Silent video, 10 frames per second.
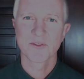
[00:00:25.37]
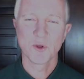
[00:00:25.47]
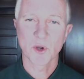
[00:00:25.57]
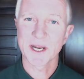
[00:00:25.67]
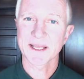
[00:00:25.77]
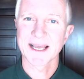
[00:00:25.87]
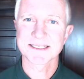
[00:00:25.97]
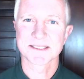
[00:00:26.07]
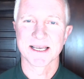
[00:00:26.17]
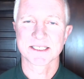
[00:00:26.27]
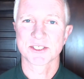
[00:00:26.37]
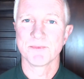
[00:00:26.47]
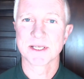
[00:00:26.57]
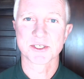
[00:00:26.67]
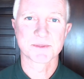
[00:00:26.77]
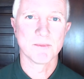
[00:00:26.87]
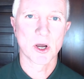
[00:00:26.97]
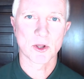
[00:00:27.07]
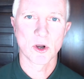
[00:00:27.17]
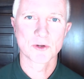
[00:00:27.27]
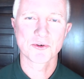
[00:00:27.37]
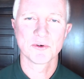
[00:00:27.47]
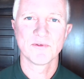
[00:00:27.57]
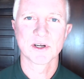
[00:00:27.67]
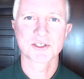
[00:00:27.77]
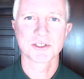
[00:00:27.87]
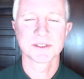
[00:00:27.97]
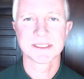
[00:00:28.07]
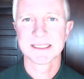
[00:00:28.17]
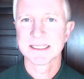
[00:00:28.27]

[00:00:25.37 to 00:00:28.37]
The organic acids test measures mitochondrial function,